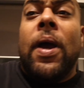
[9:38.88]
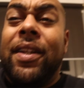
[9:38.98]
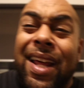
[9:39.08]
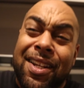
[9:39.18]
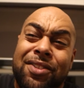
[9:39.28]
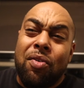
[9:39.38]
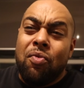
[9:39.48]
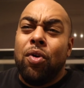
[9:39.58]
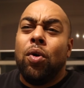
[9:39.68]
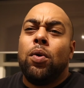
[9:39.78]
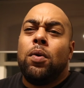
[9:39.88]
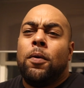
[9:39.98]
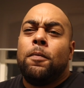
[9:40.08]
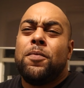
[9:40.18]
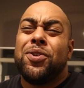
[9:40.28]
And that's the rule.
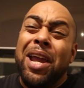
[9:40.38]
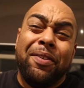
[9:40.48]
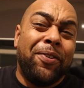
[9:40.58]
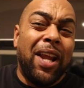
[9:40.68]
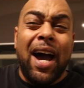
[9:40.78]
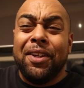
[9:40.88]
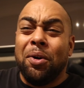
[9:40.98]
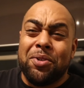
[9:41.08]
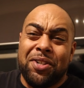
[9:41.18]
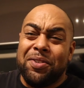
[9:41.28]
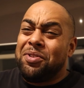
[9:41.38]
So even for the adults,